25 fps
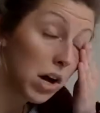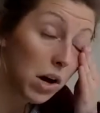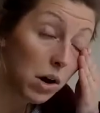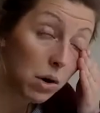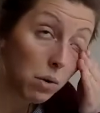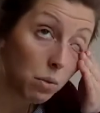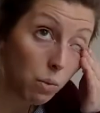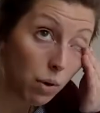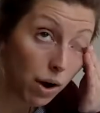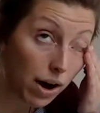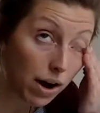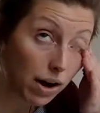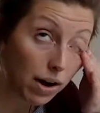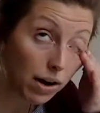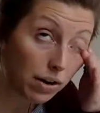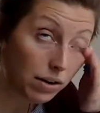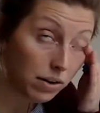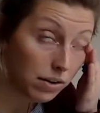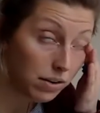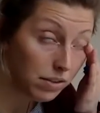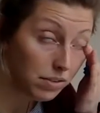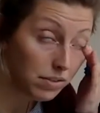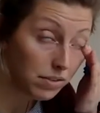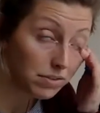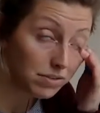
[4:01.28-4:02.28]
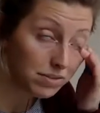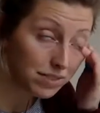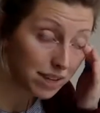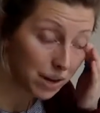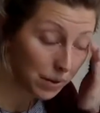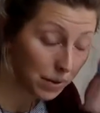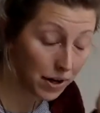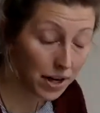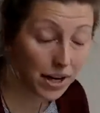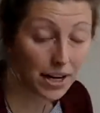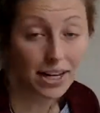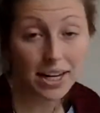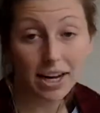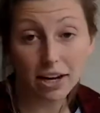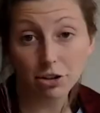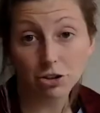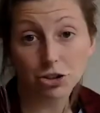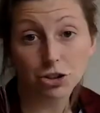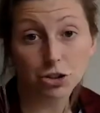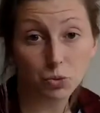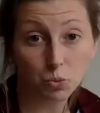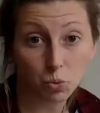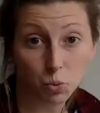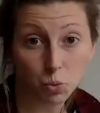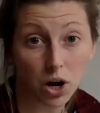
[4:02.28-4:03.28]
Well, now we got to count
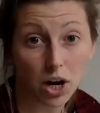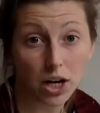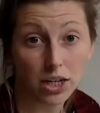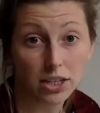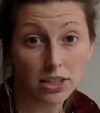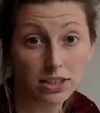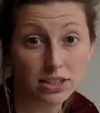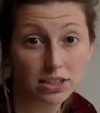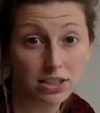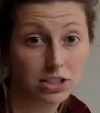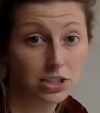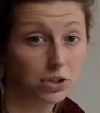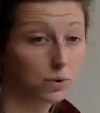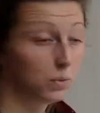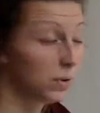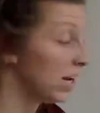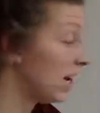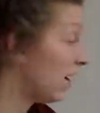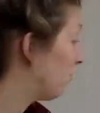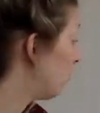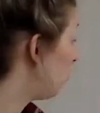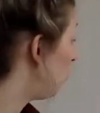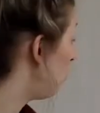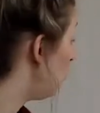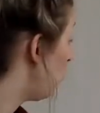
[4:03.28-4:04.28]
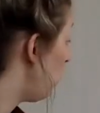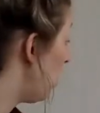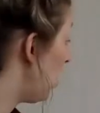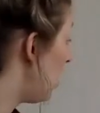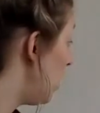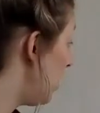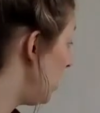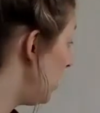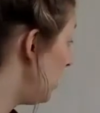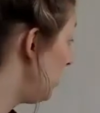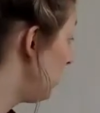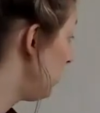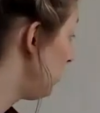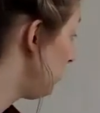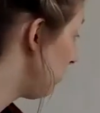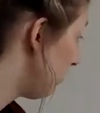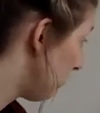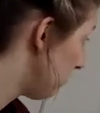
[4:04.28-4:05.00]
your ones. So we have 1